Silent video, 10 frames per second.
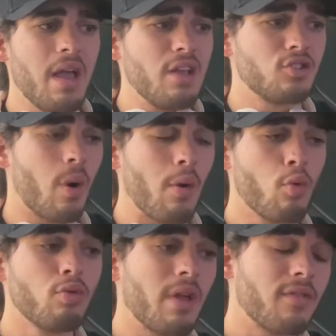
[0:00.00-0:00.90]
So I
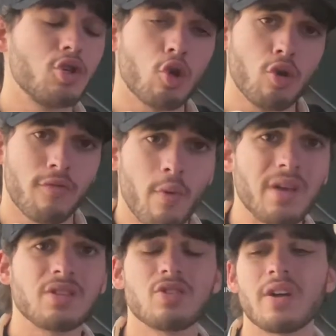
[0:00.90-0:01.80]
will definitely show you a few
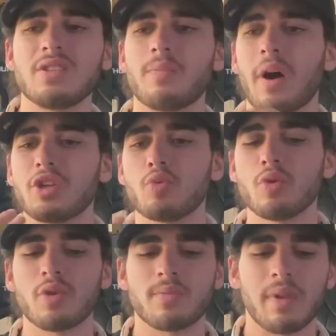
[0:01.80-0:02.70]
exercises, but I just want
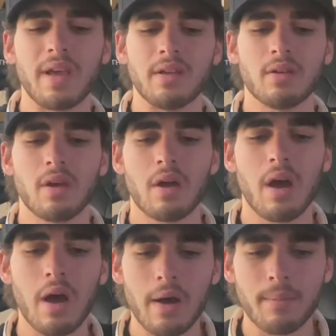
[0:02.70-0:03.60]
to explain.
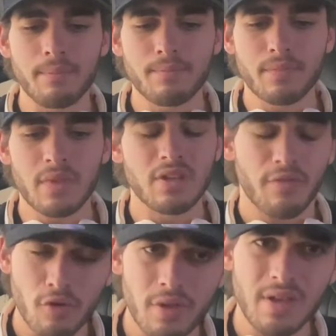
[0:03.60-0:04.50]
There's a
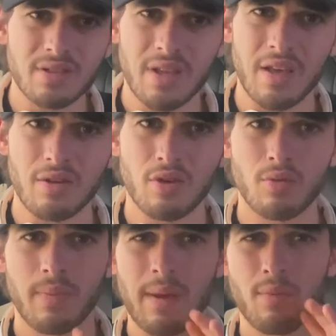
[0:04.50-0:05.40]
few things that
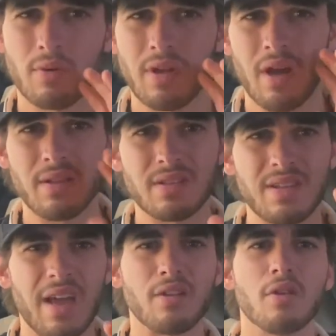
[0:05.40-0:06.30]
people need to
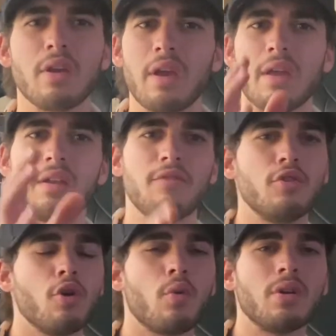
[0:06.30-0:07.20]
understand. And if you
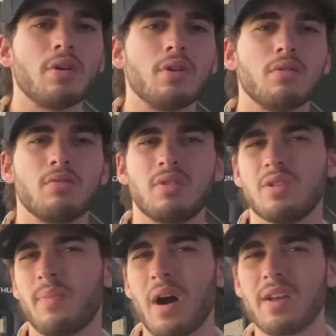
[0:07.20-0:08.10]
don't want to, this
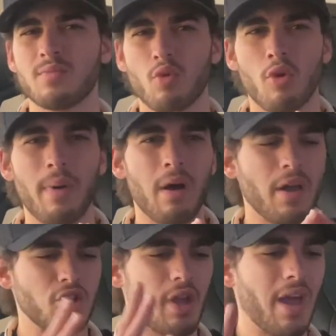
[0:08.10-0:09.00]
part is more about
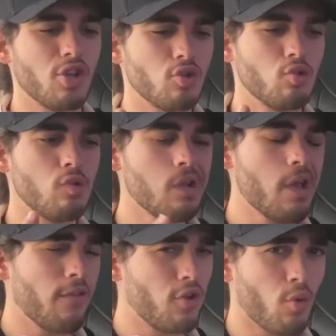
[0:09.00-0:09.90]
educational.
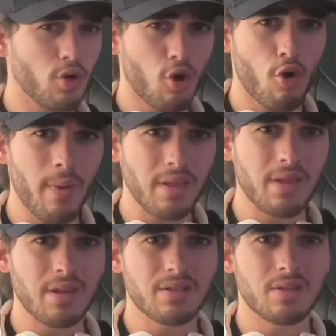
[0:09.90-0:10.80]
If you don't want to know about
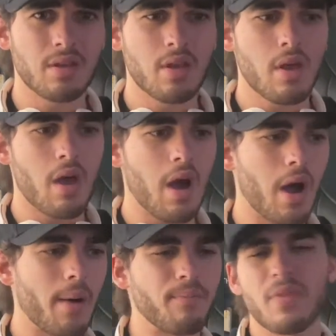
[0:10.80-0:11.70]
this,
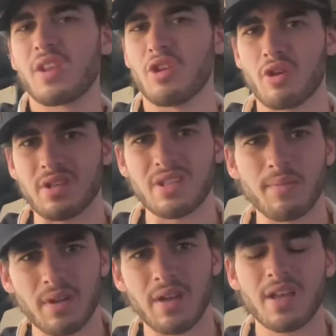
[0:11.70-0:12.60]
then you can skip
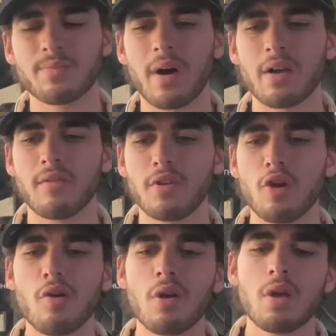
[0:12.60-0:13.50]
to the next part of the video.